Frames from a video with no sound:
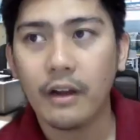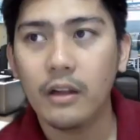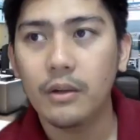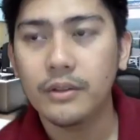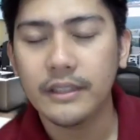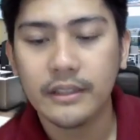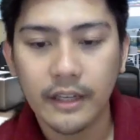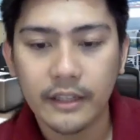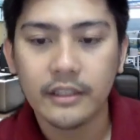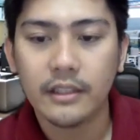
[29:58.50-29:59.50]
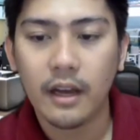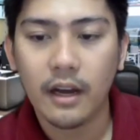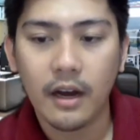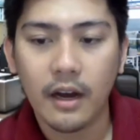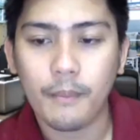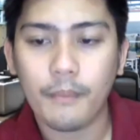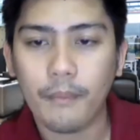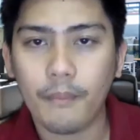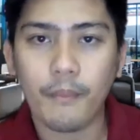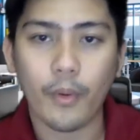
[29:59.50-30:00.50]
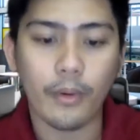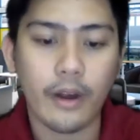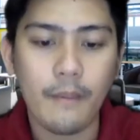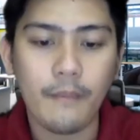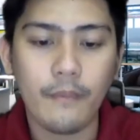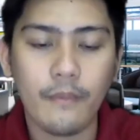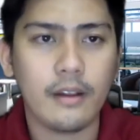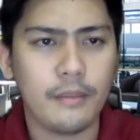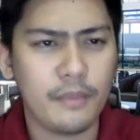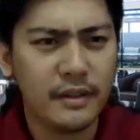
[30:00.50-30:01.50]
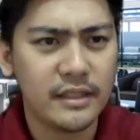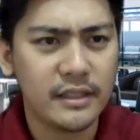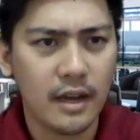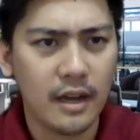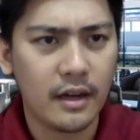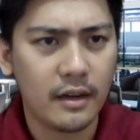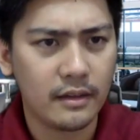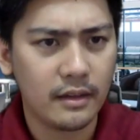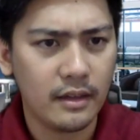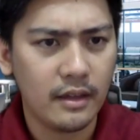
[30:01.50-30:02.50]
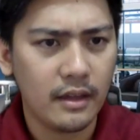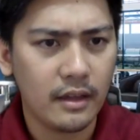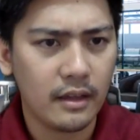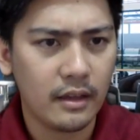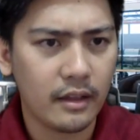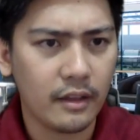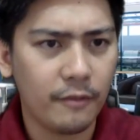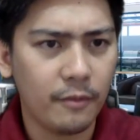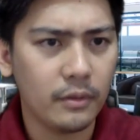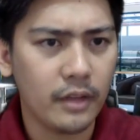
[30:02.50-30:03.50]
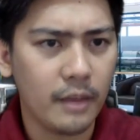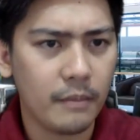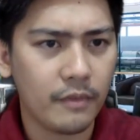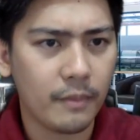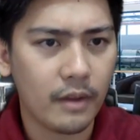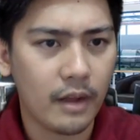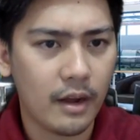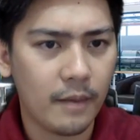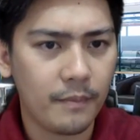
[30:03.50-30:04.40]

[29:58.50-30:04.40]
a logistics um, program. Let me just uh, get the full name of the. Uh,